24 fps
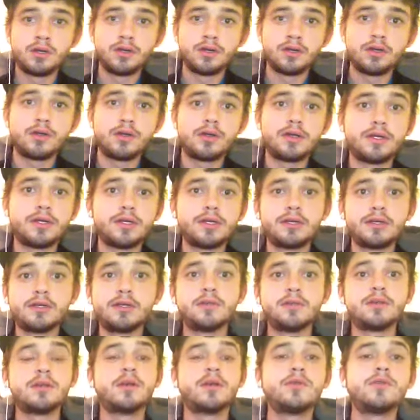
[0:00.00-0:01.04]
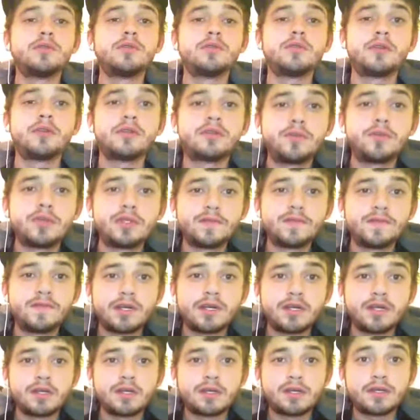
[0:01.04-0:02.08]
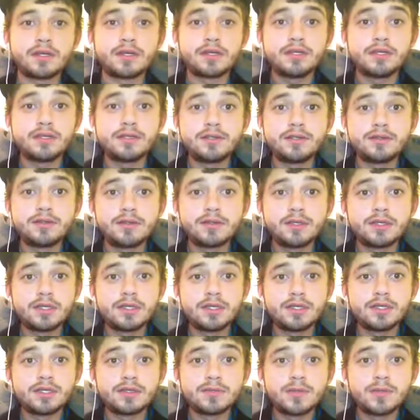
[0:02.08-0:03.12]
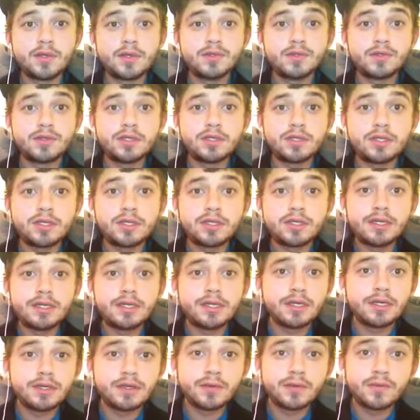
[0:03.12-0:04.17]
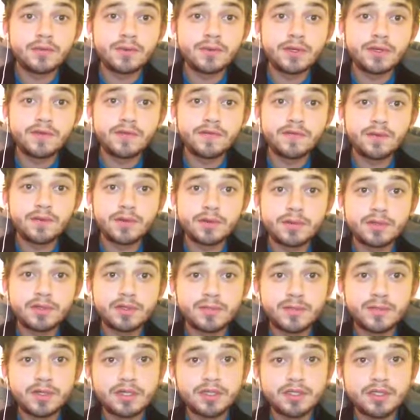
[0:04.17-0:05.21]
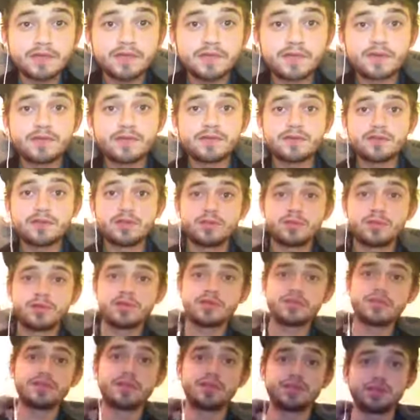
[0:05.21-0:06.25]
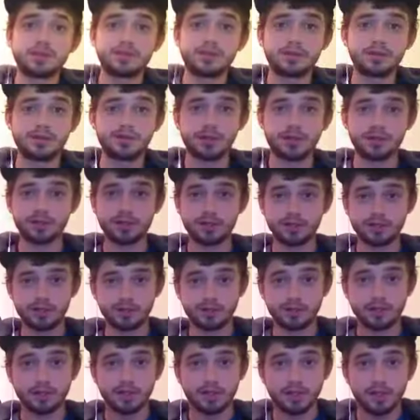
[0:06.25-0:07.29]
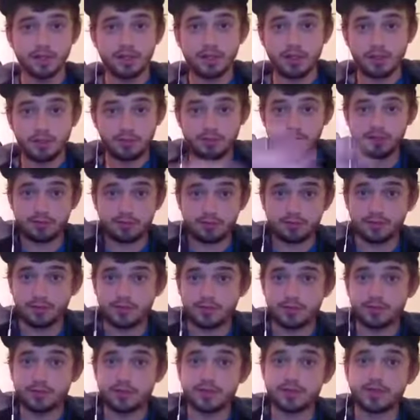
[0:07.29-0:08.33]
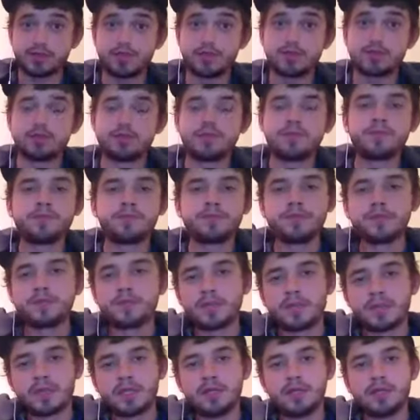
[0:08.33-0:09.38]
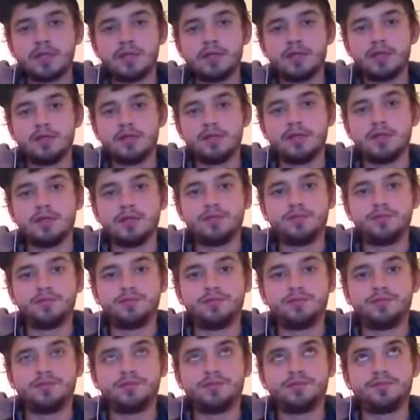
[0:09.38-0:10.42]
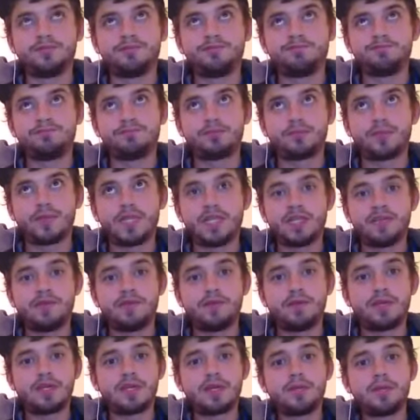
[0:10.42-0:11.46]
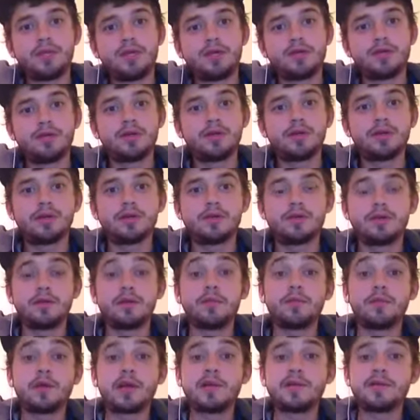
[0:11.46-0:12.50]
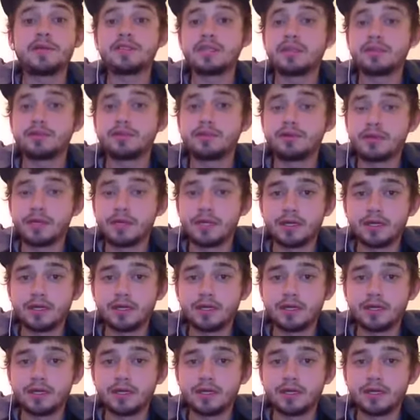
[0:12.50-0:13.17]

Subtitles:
Alright, I want to talk about the fact that history is mostly written from the perspective of superstitious Christians, or Christians in general. Uh, if you think about a prime example,